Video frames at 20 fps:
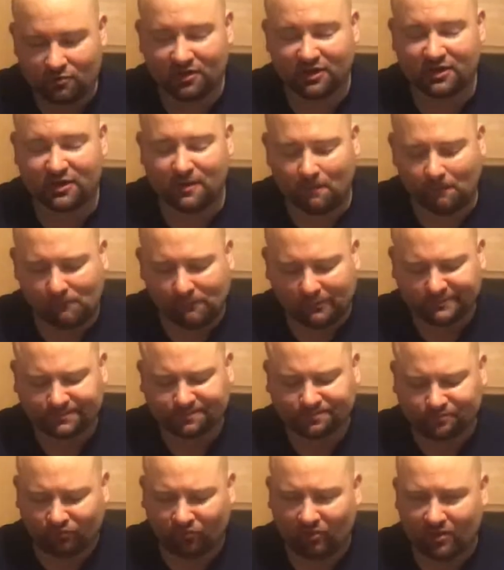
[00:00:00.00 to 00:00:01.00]
Really good.
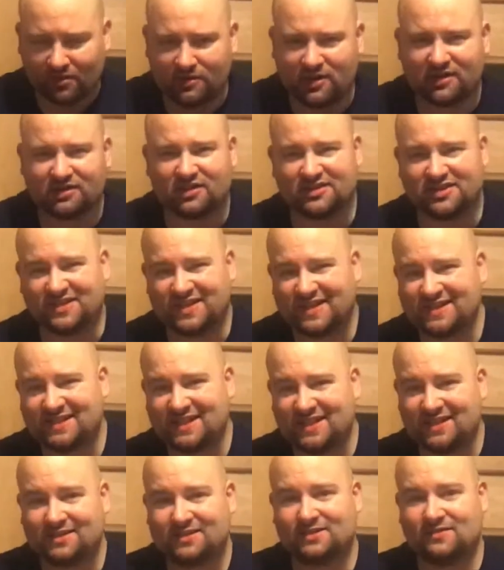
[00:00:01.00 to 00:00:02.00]
You get the
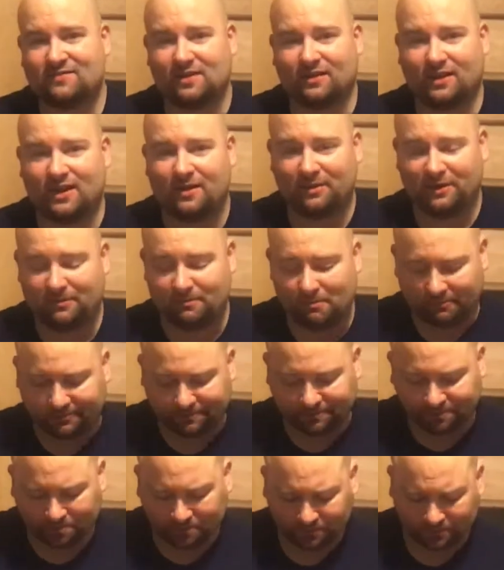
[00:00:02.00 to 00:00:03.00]
zestiness of the lemon,
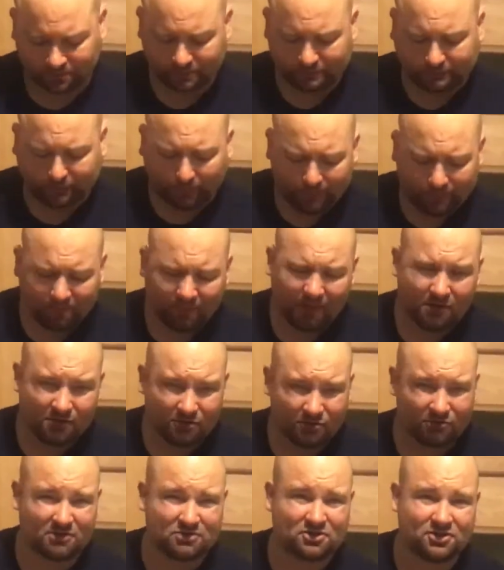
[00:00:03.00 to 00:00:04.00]

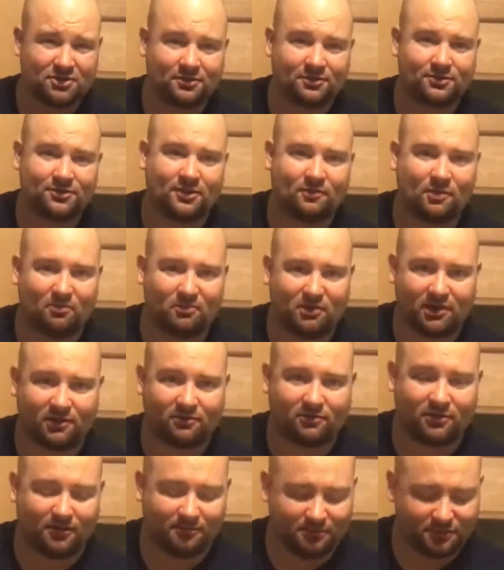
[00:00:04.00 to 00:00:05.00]
crunchiness of the
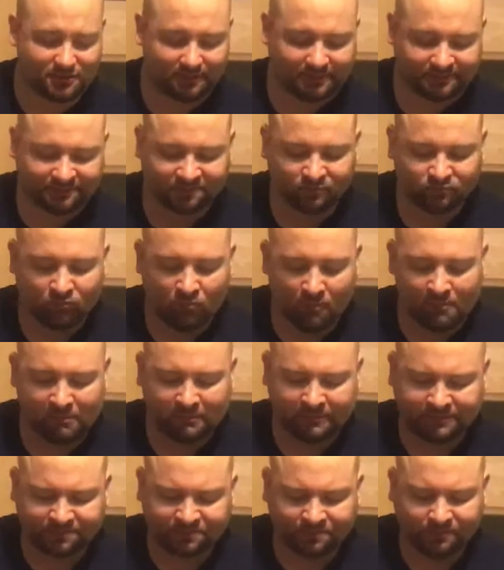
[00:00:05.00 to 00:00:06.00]
breadcrumbs,
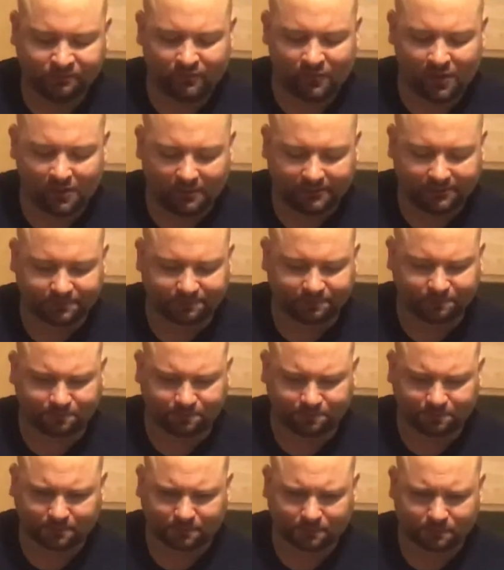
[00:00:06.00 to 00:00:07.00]
and
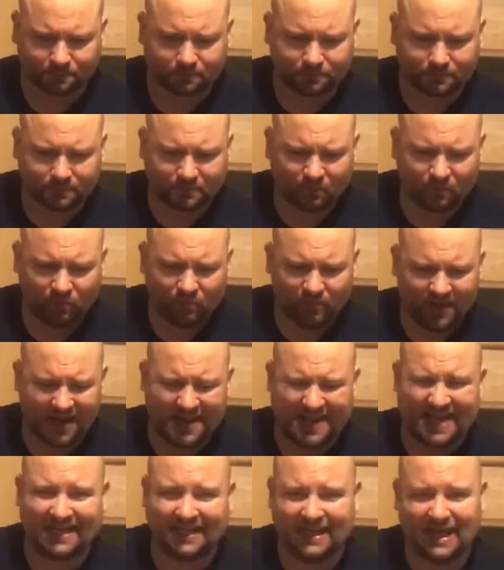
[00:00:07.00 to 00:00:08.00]

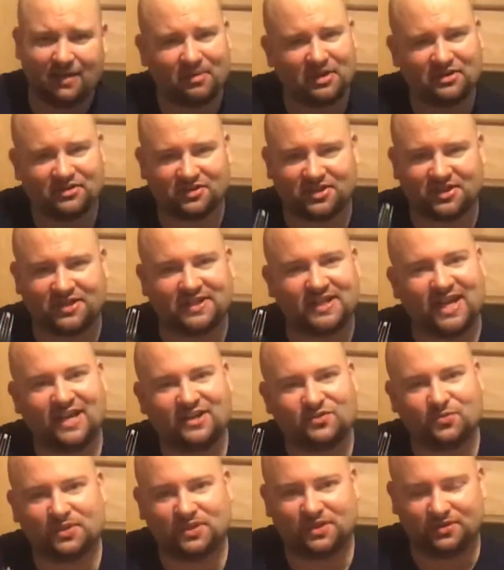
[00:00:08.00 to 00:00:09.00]
that lemon just
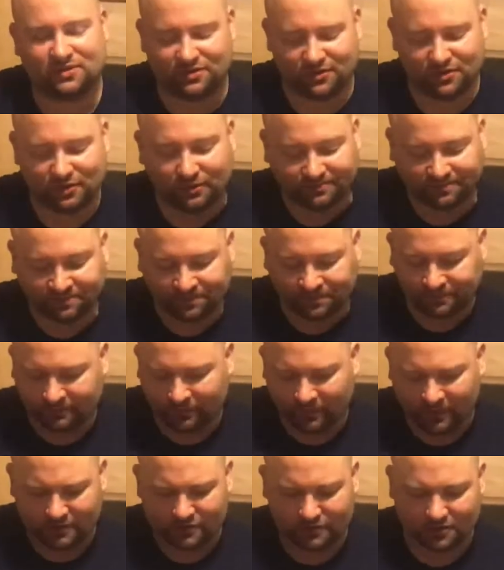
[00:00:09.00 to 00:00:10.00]
stays with you too.
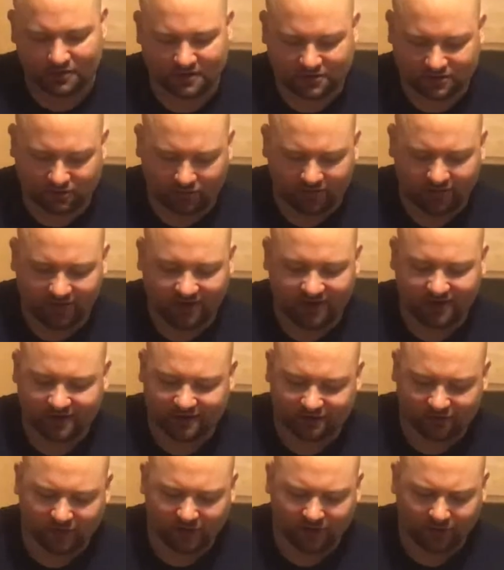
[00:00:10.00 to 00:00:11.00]
So that's a really
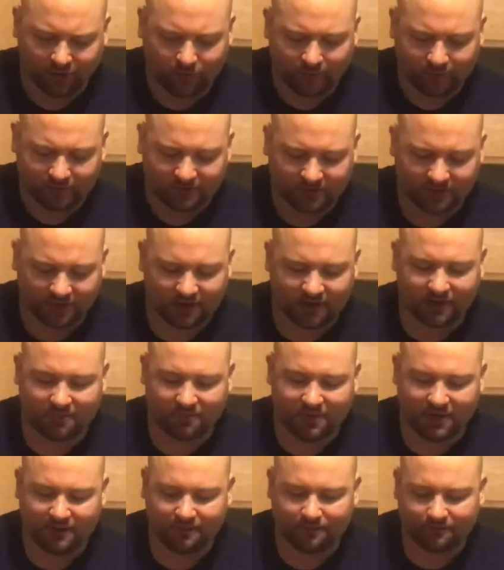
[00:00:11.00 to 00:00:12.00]
nice follow-up to the cut
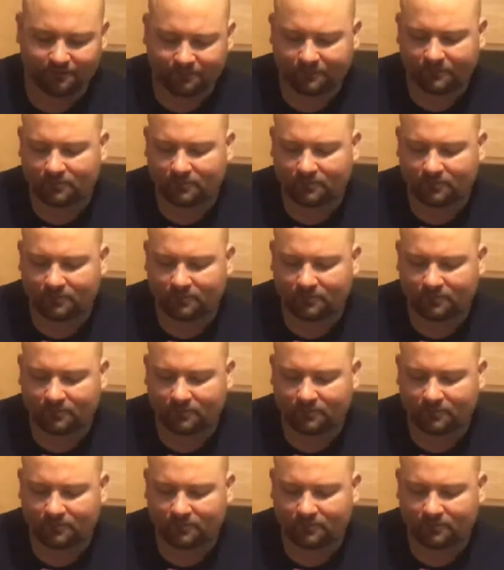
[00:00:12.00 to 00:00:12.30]
of meat.